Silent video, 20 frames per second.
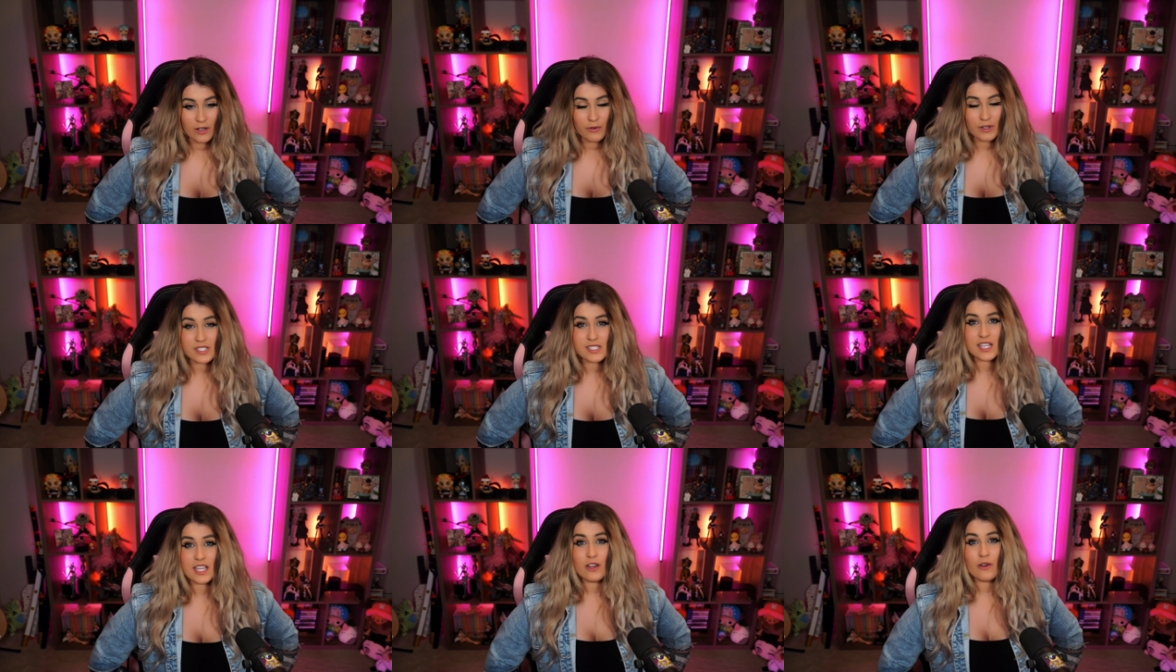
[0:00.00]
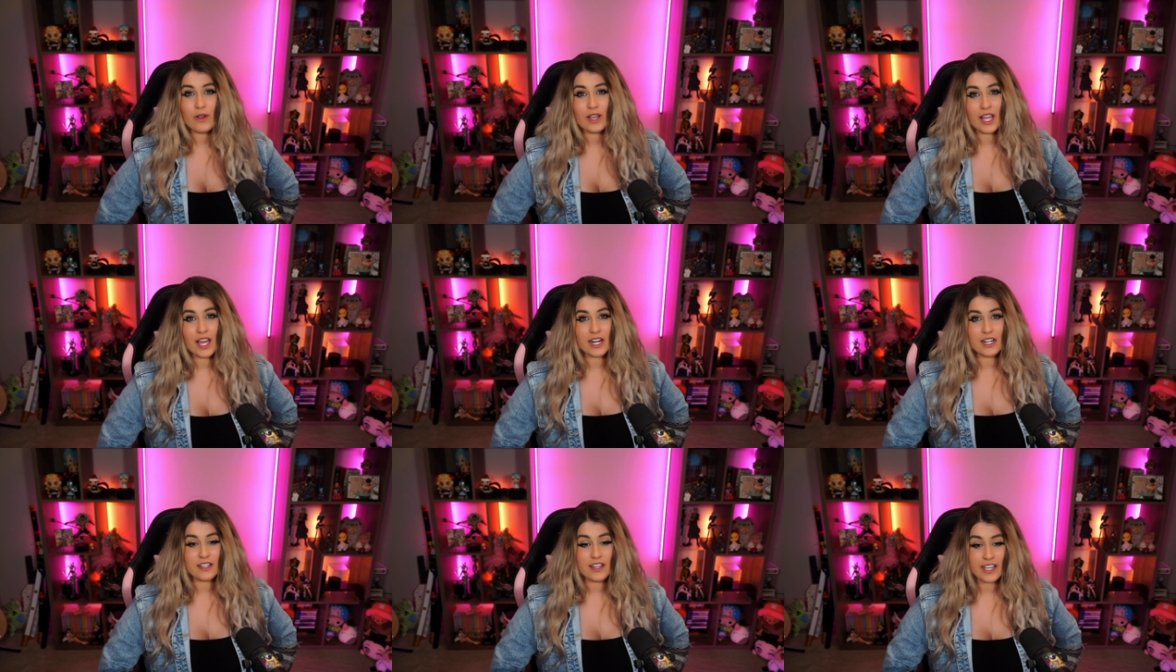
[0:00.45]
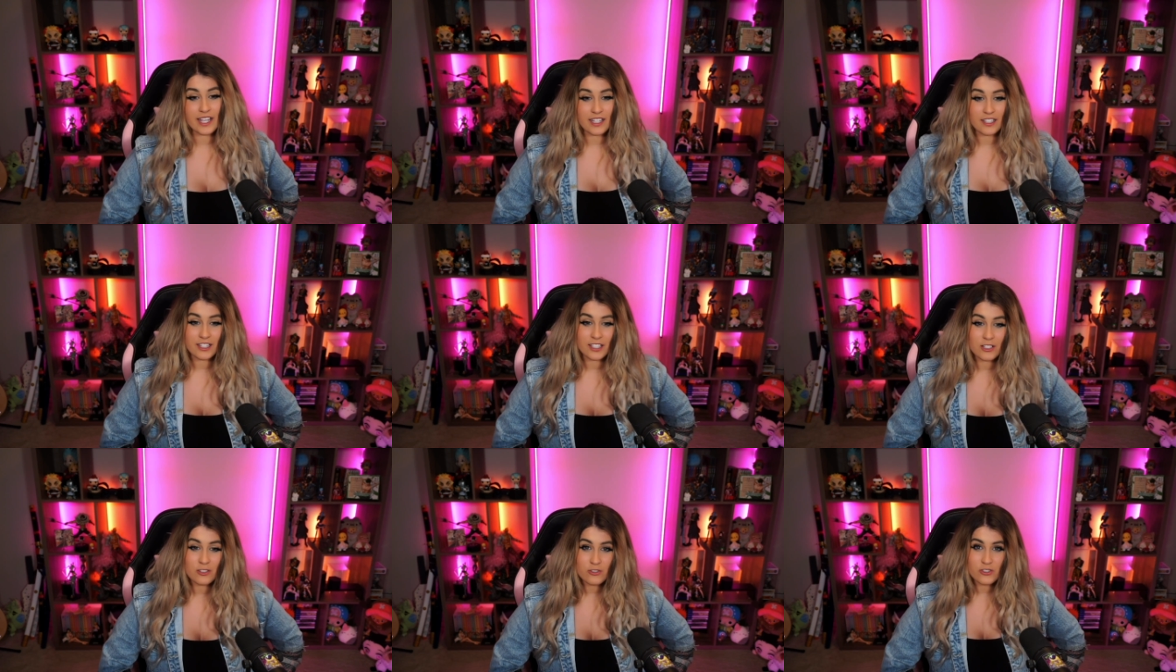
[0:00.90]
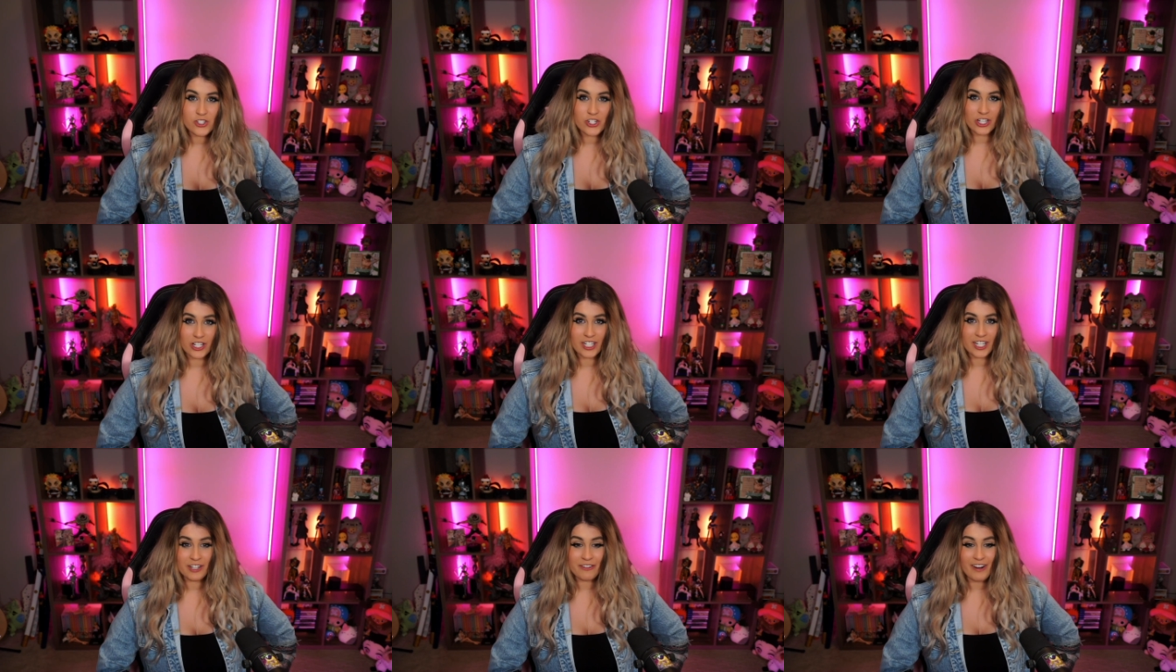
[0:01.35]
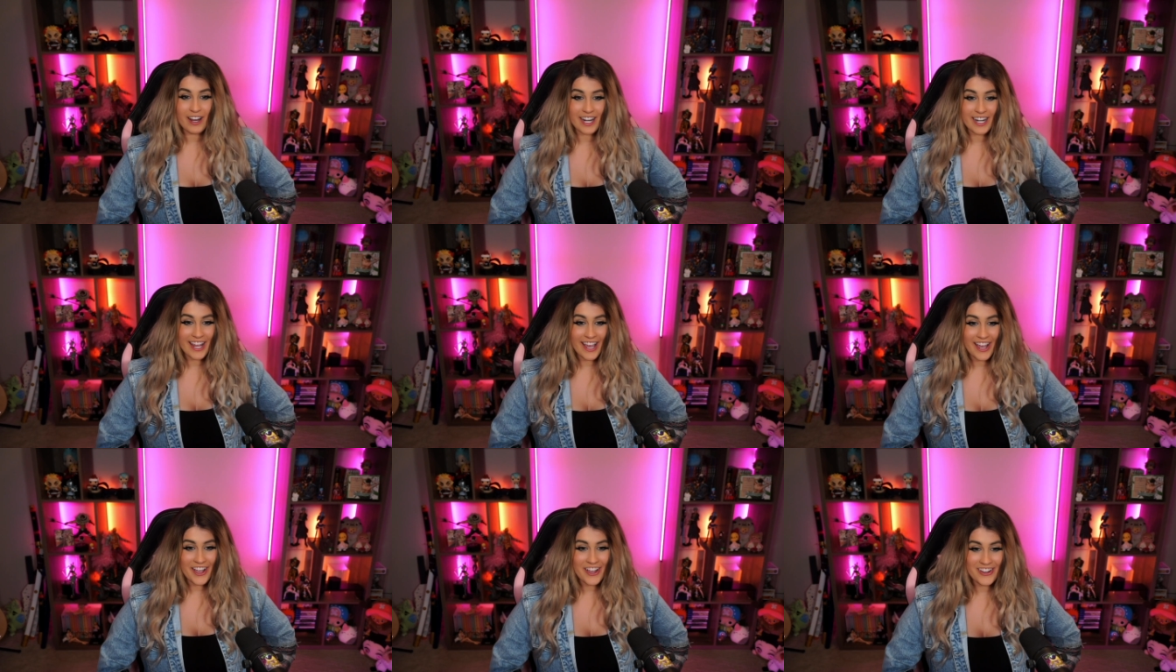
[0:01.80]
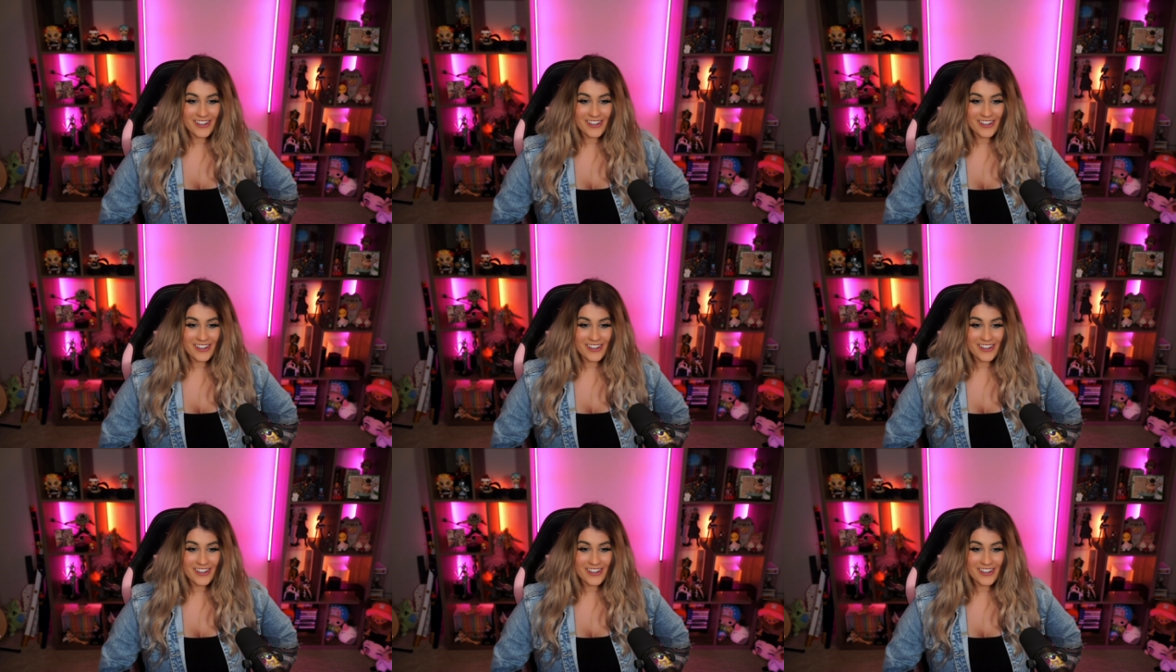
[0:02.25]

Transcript: Was he going on a, like a little journey right now?